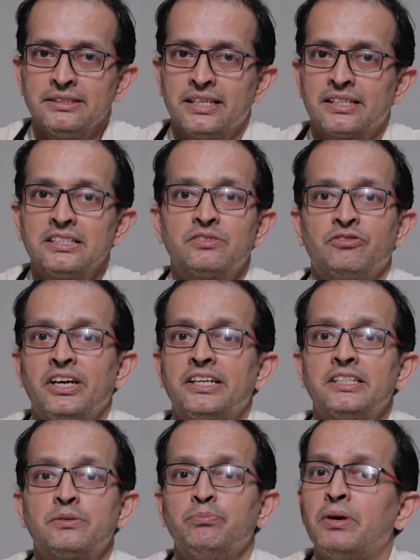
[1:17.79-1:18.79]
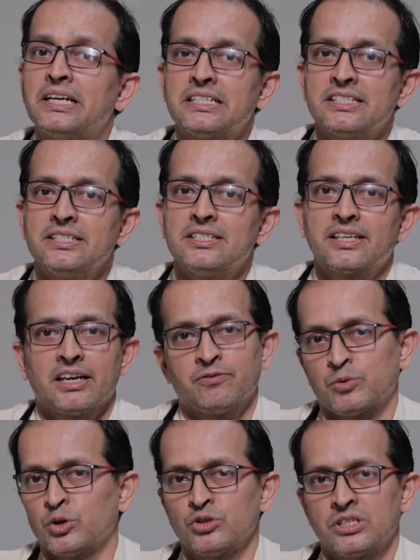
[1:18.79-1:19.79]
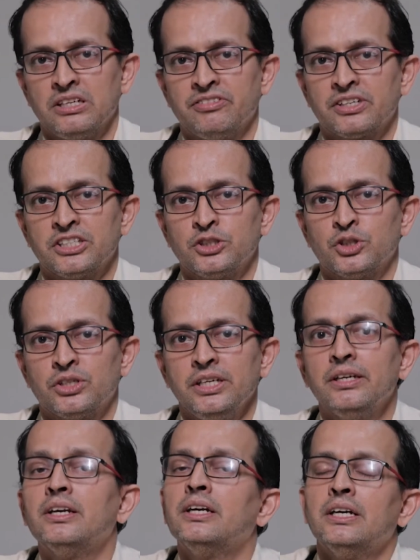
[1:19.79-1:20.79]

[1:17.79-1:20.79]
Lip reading: That is, various medicines can produce liver injury.